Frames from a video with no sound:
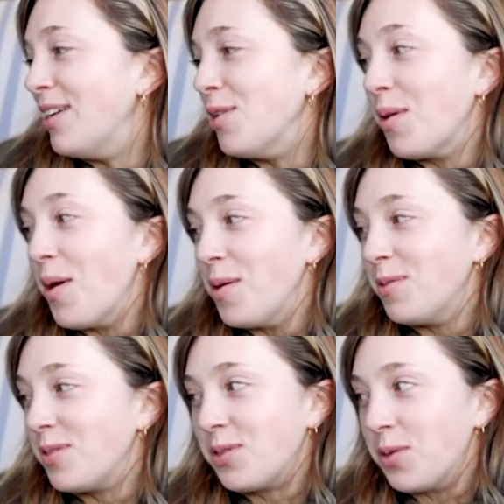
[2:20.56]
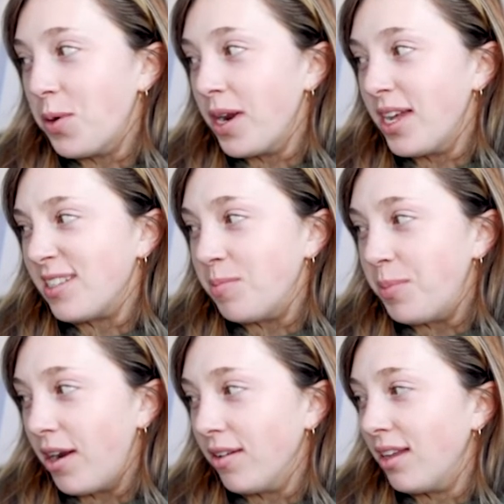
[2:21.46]
Your own story is
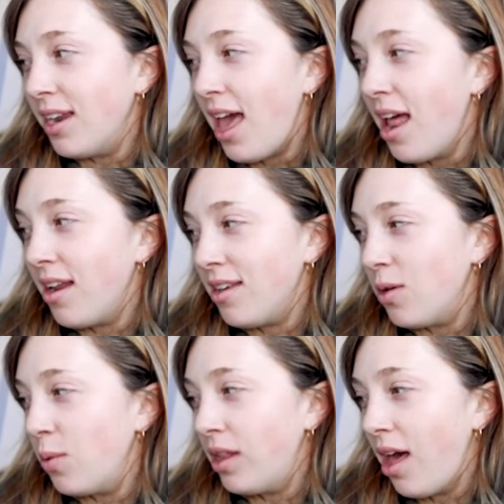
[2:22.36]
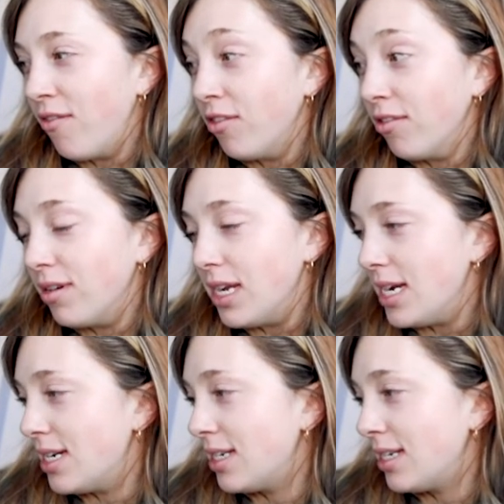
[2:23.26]
better than any you will ever read.